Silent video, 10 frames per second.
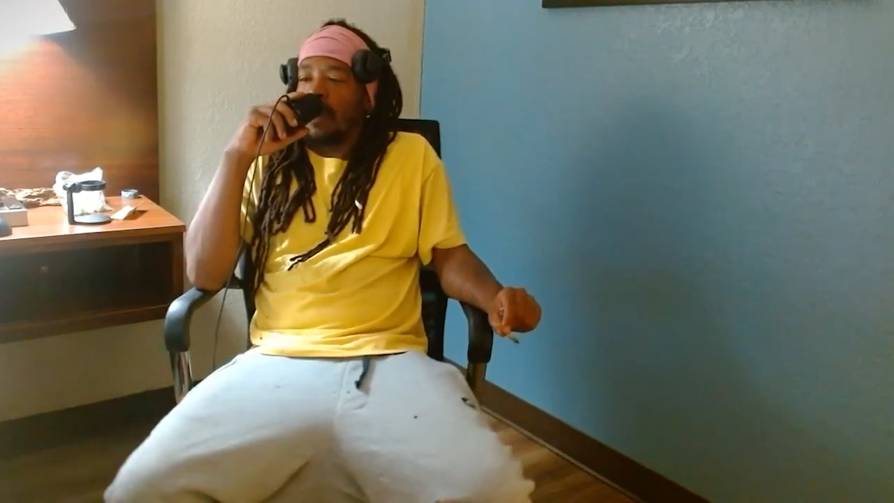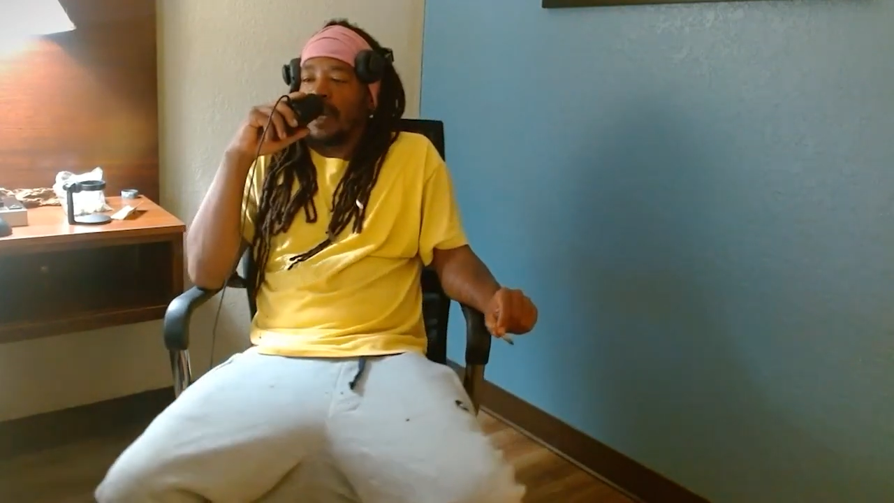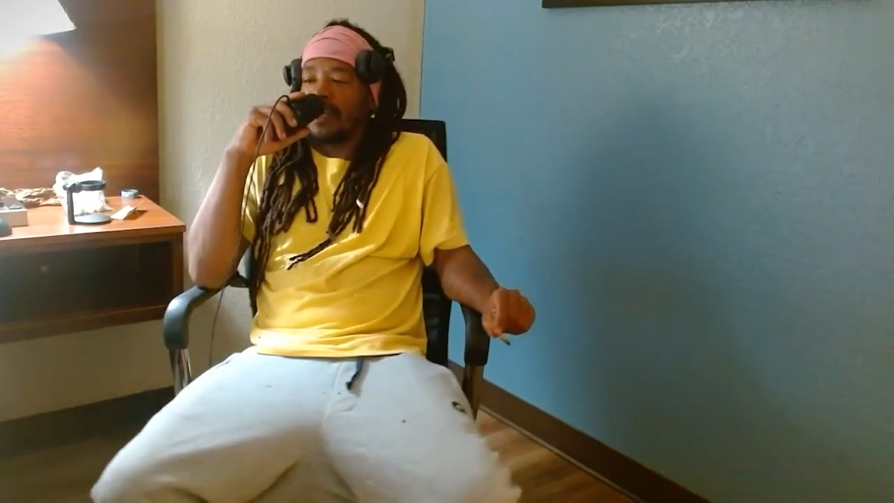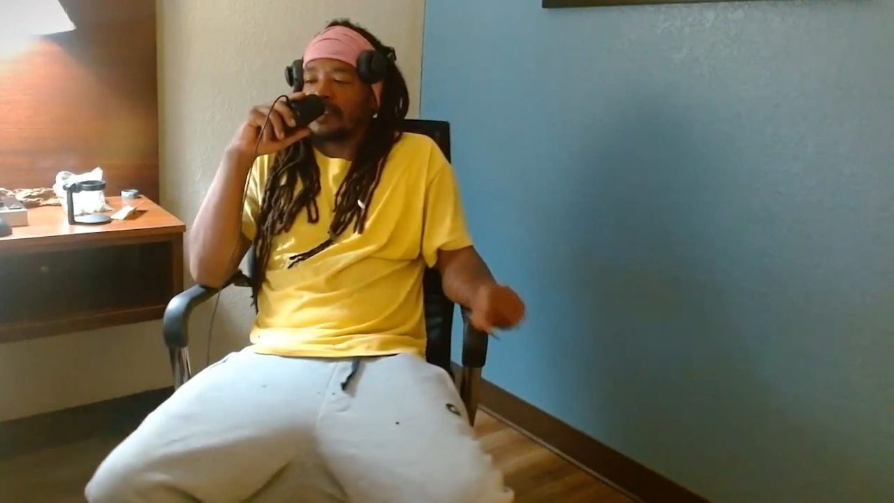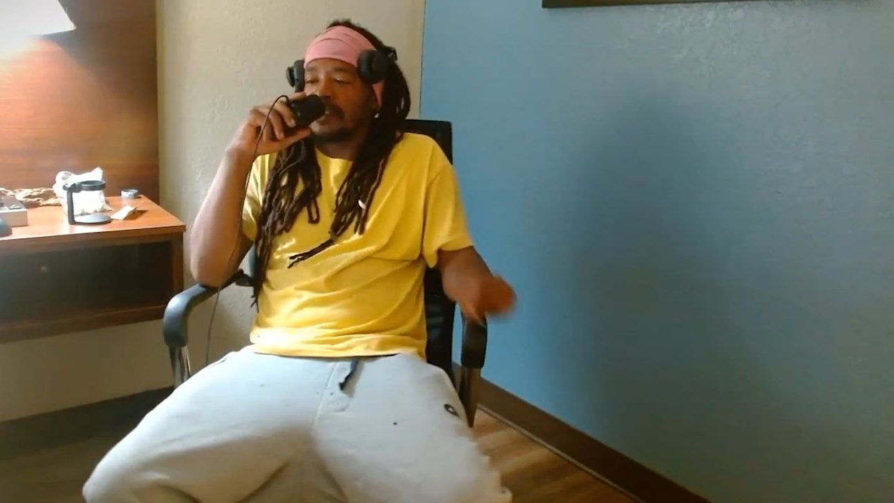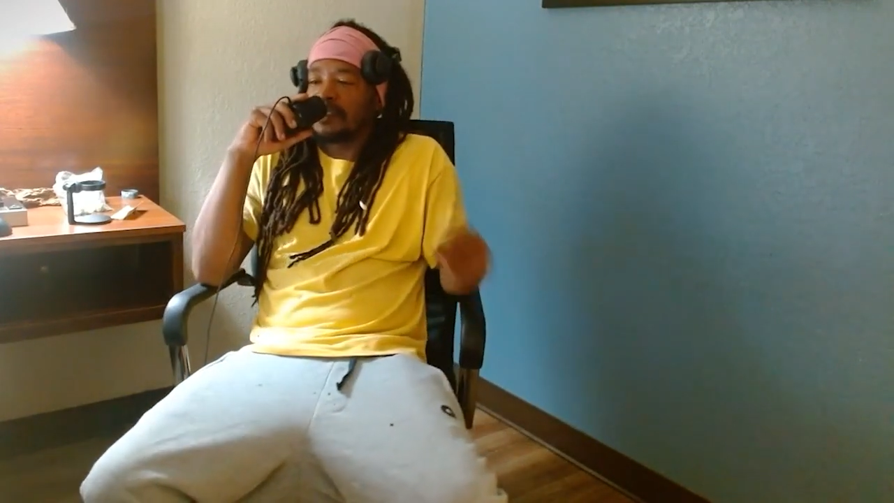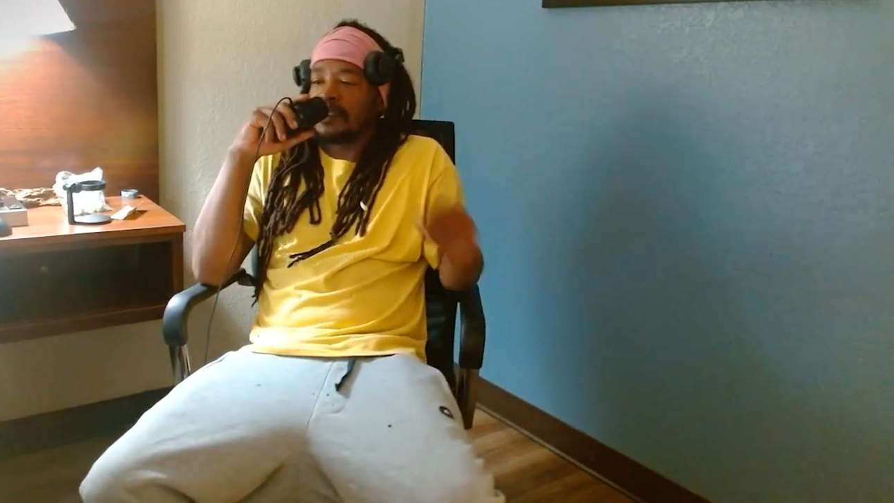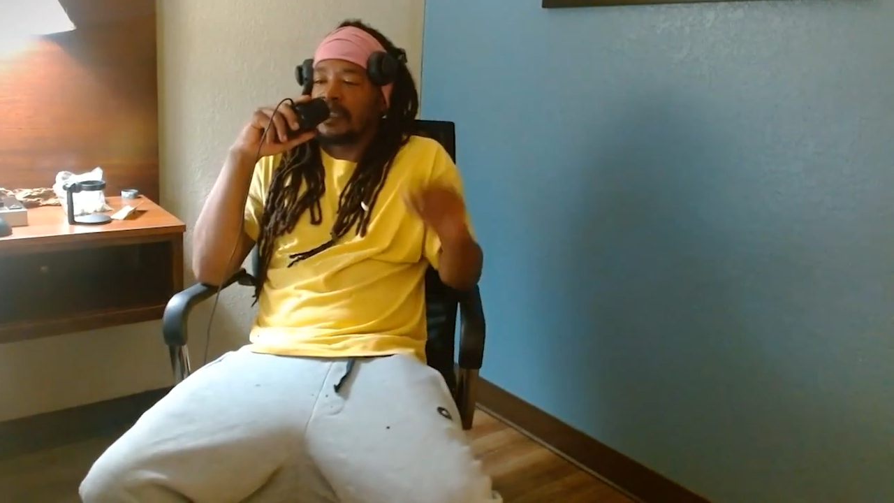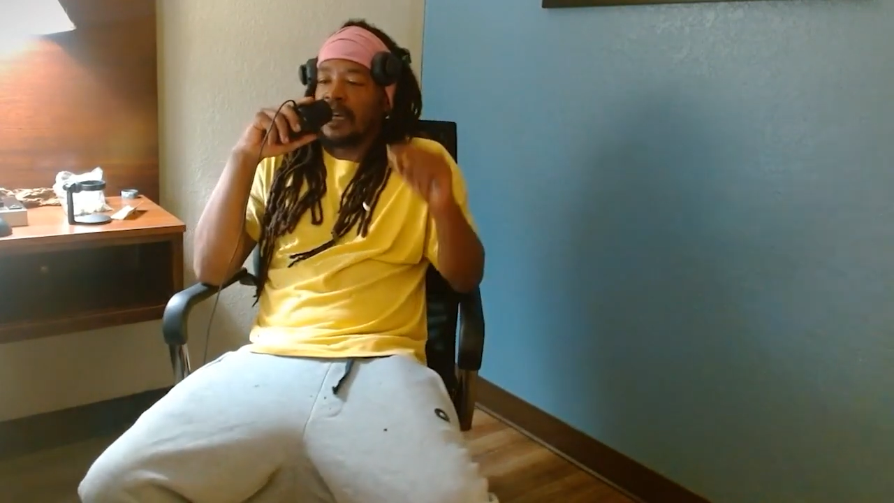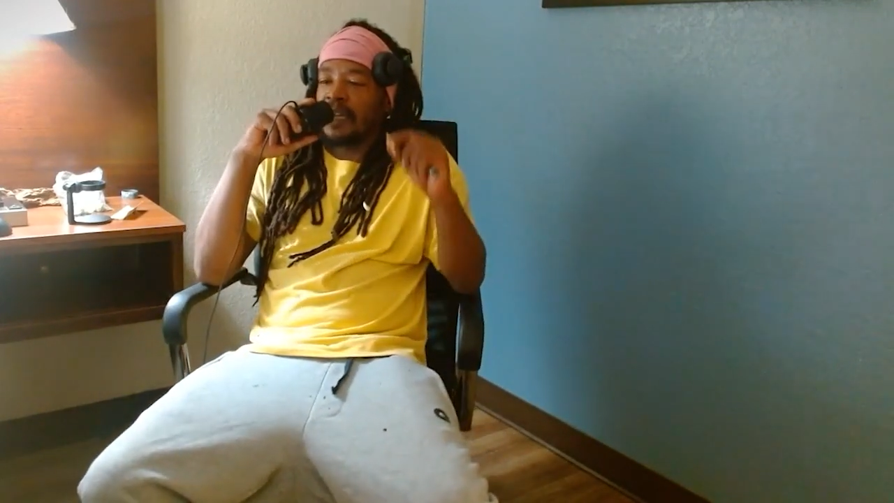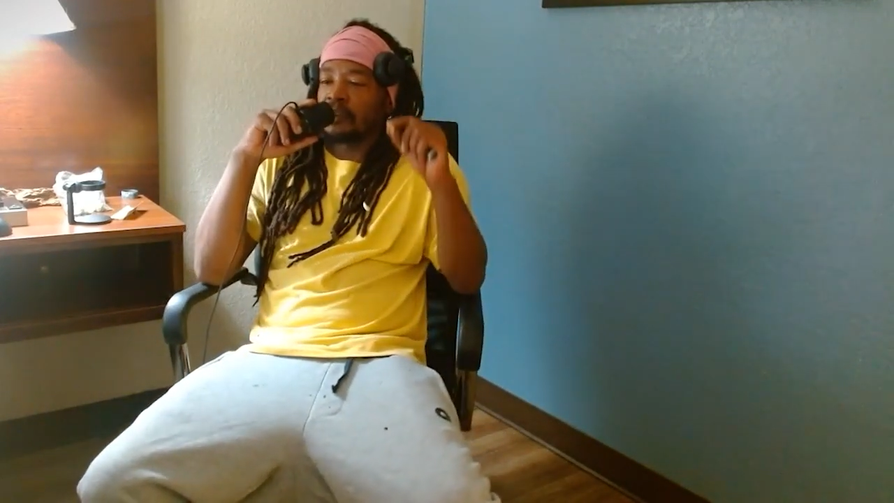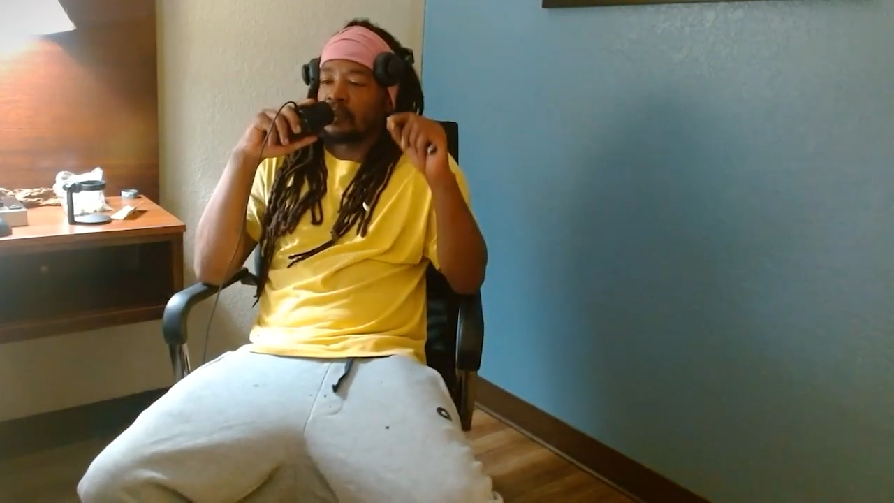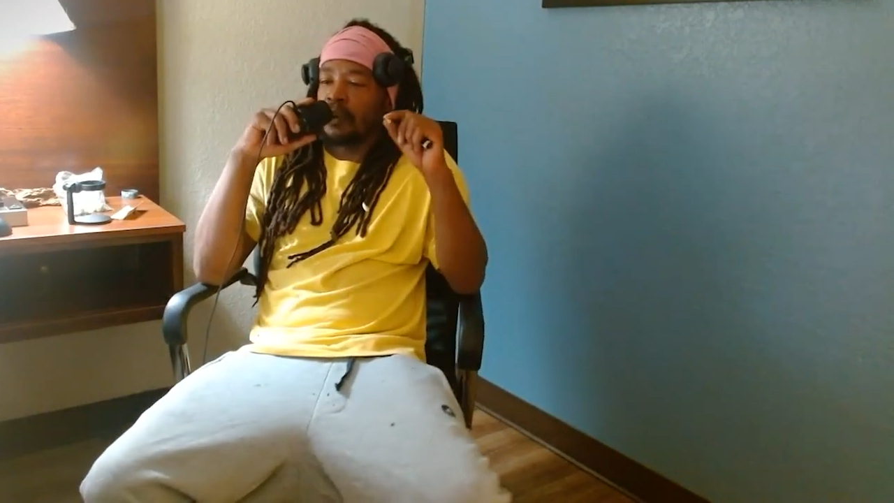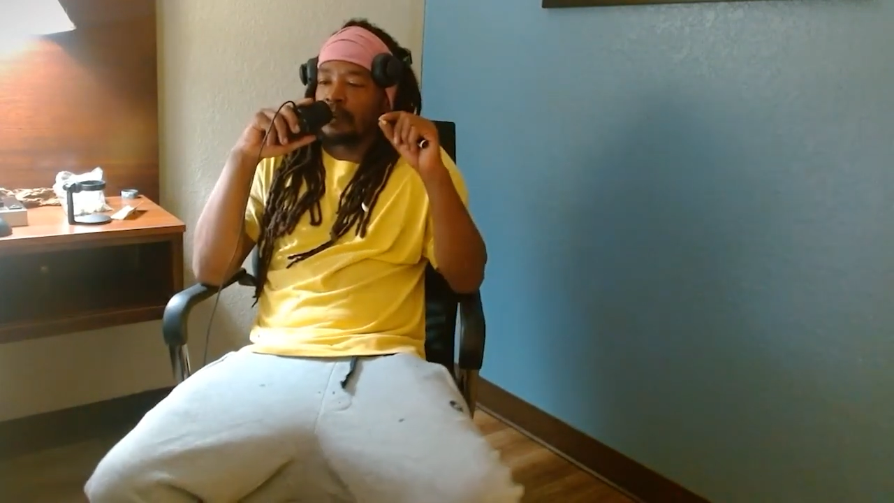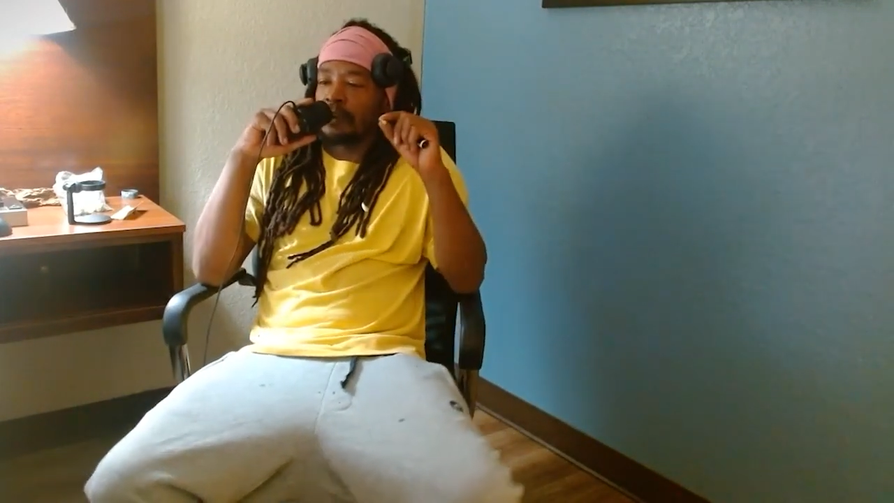access to the ice
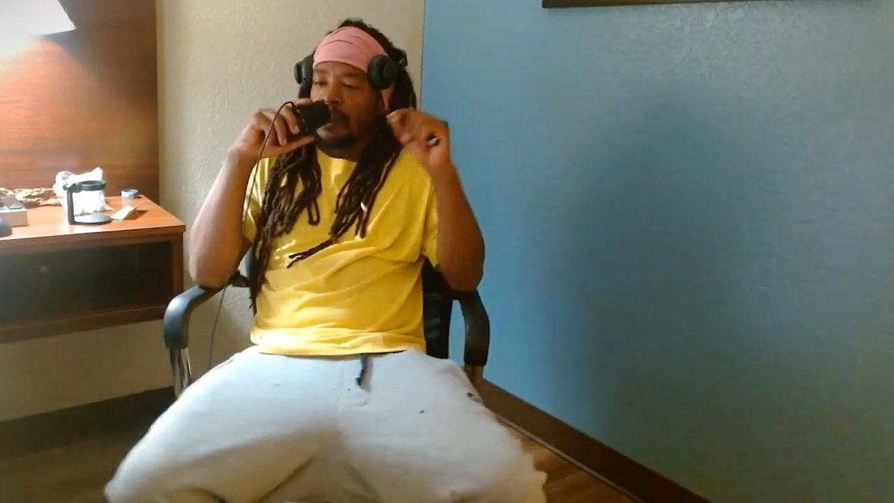wall,